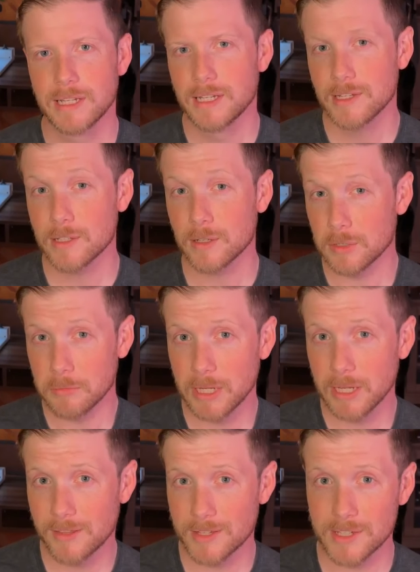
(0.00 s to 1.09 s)
So to
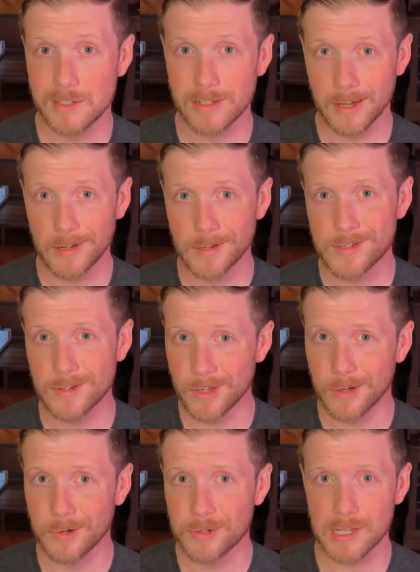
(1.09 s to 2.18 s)
me, this does
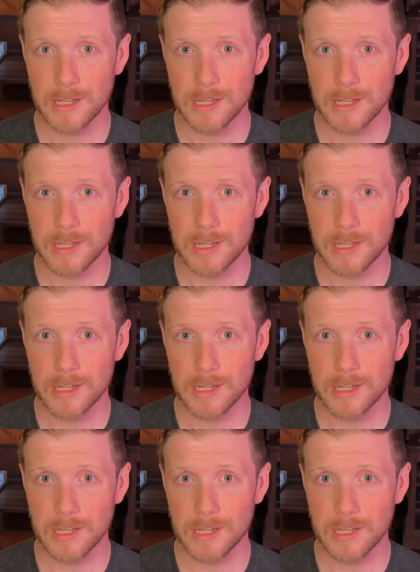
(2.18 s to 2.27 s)
nose